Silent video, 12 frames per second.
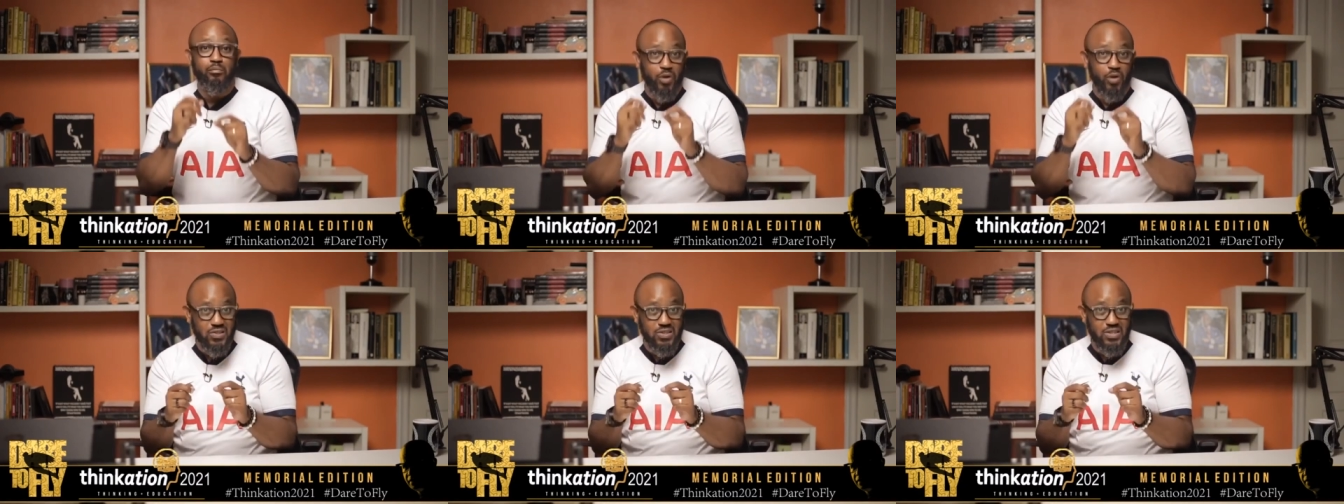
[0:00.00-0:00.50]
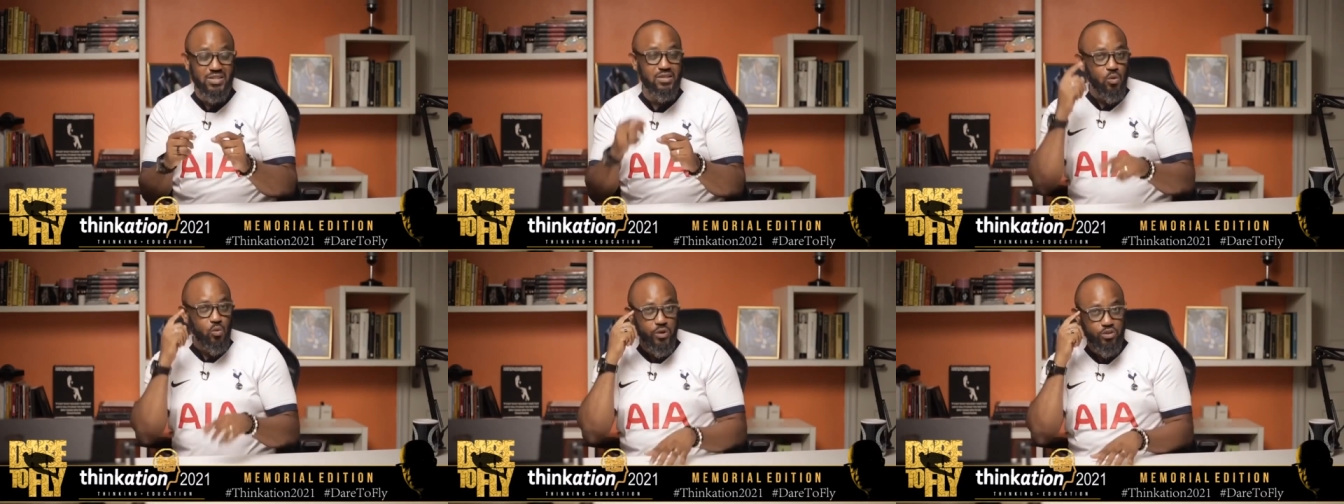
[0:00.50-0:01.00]
Boss it
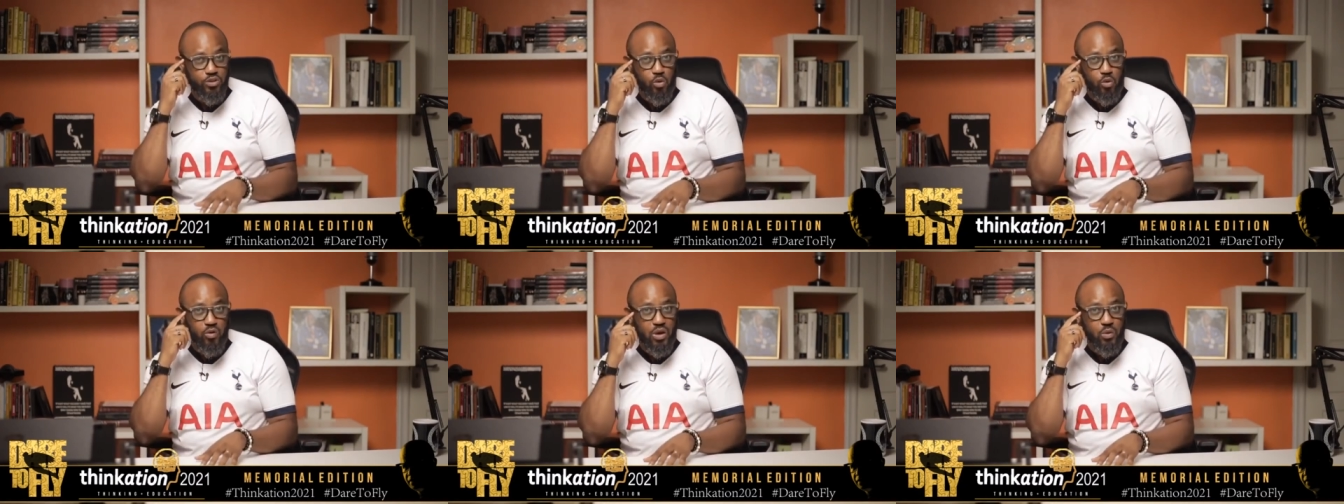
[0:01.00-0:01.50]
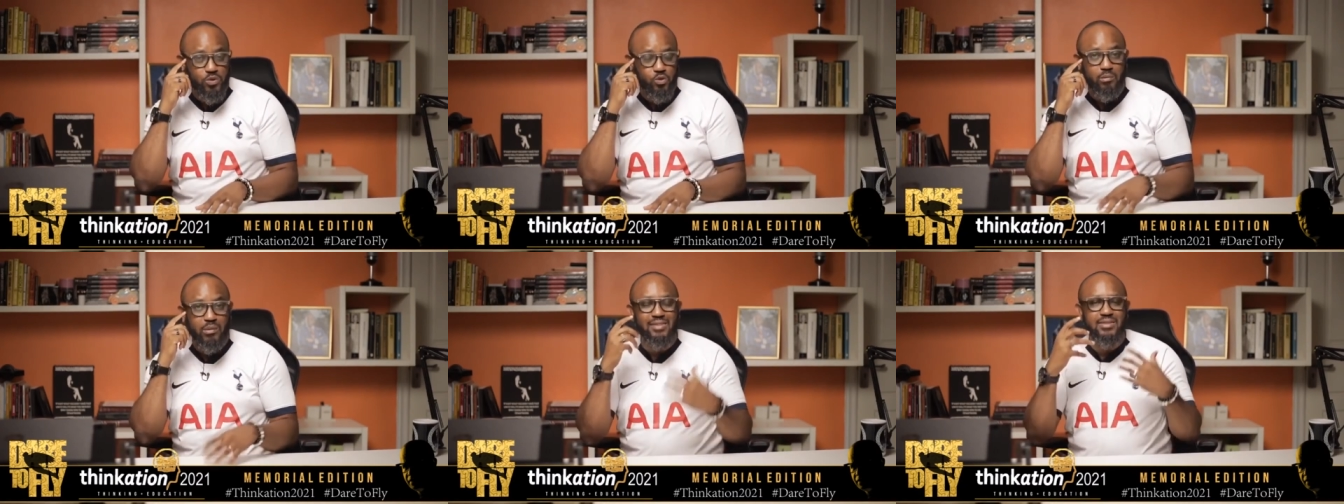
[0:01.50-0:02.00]
with your brain, with
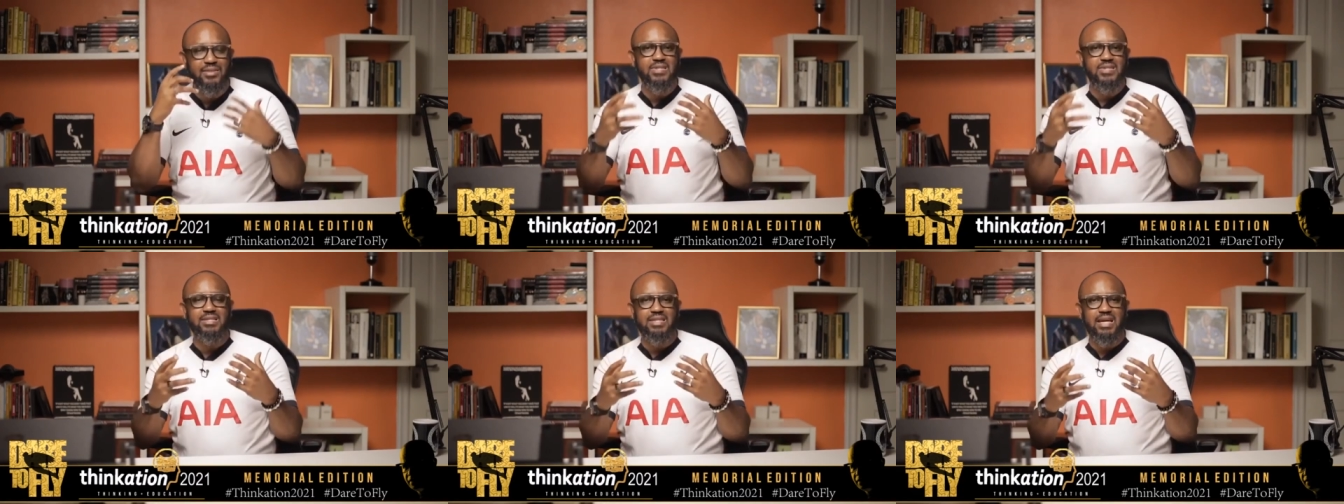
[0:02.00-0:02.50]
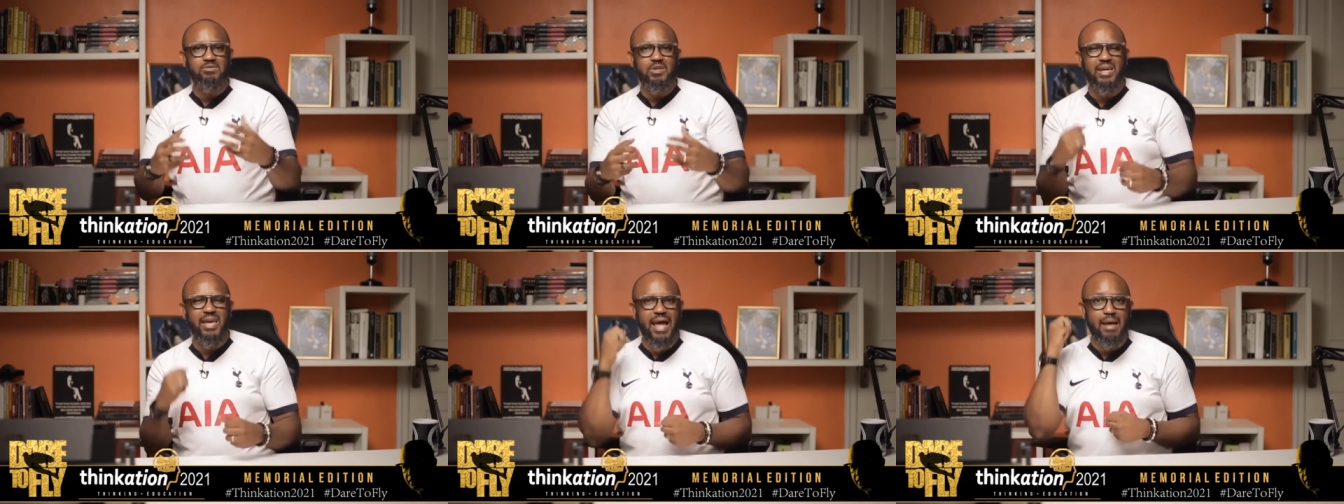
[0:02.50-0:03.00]
your mind. This is the time to
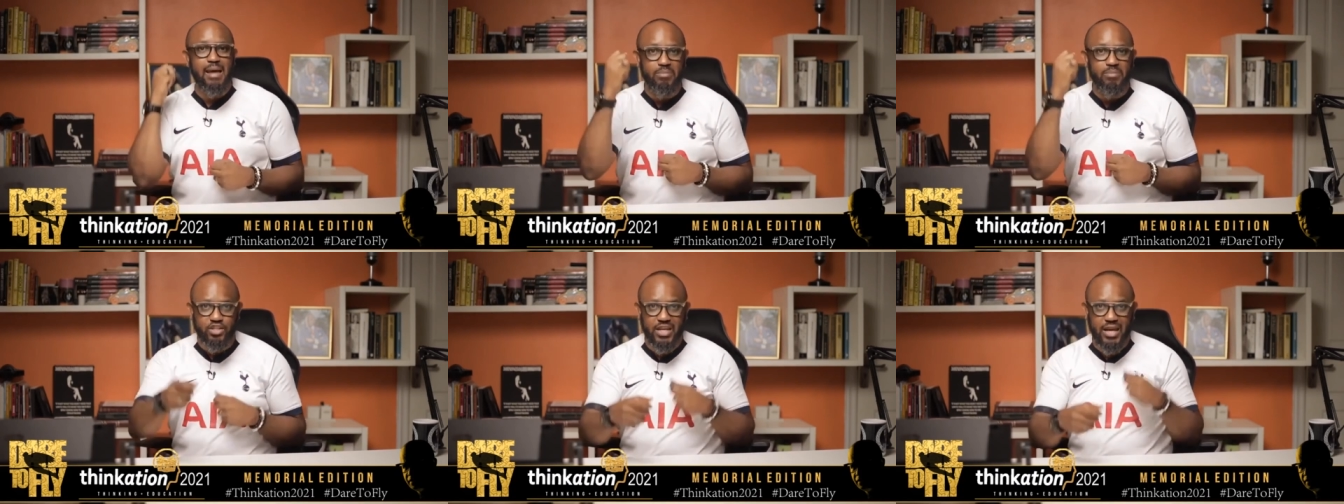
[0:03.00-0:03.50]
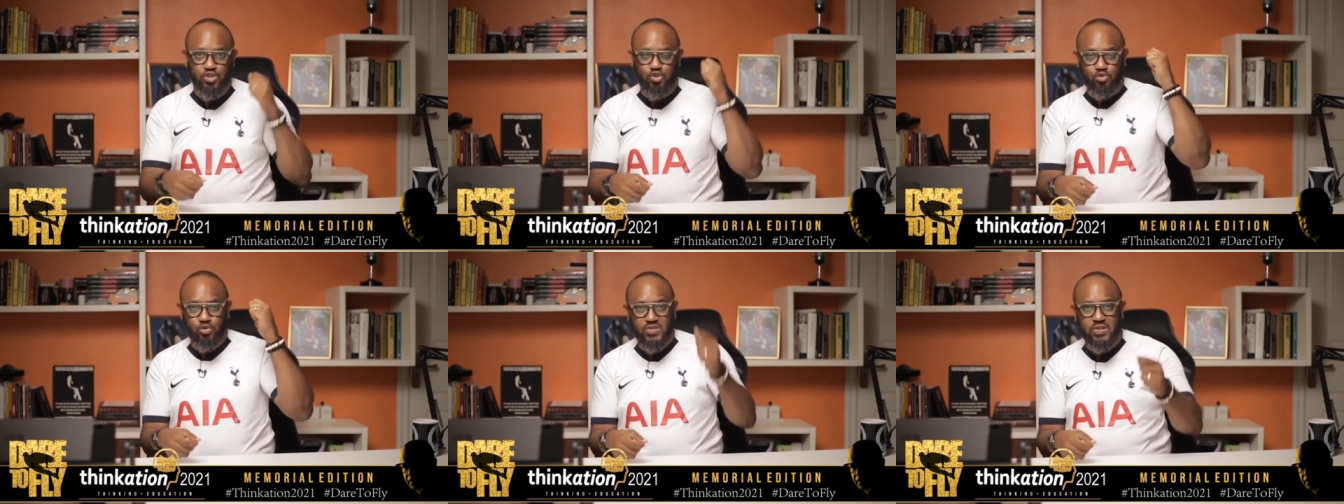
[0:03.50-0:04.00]
be
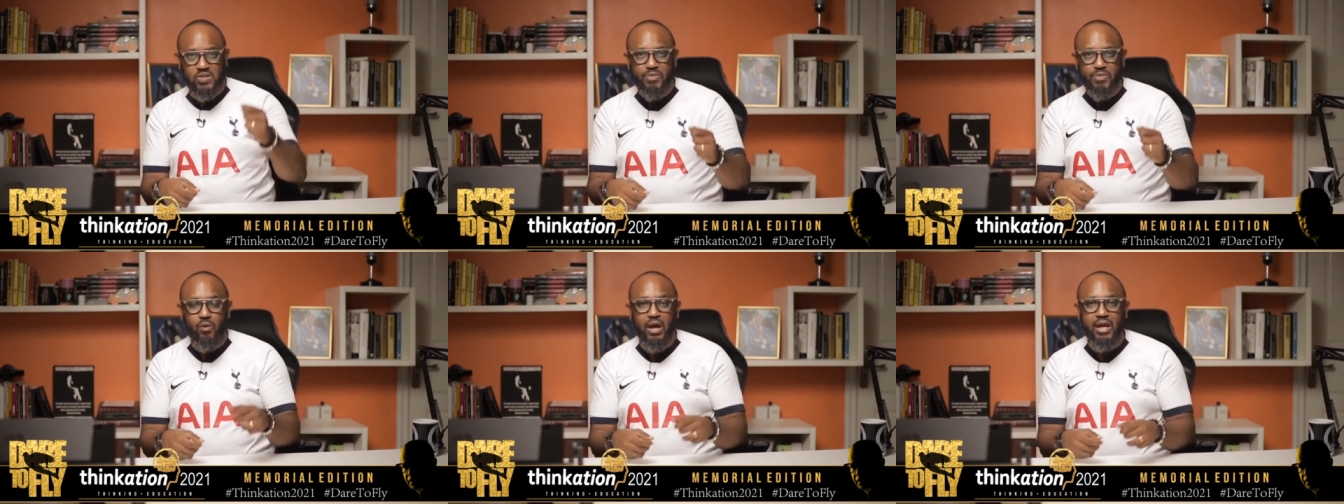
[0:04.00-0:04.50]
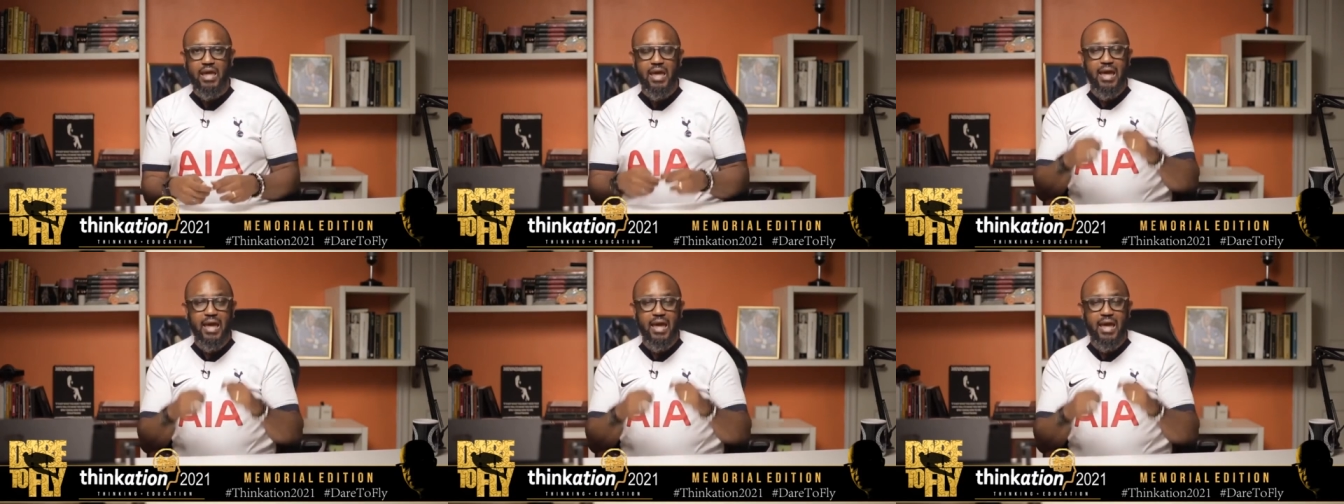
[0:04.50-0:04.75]
ambidextrous, right?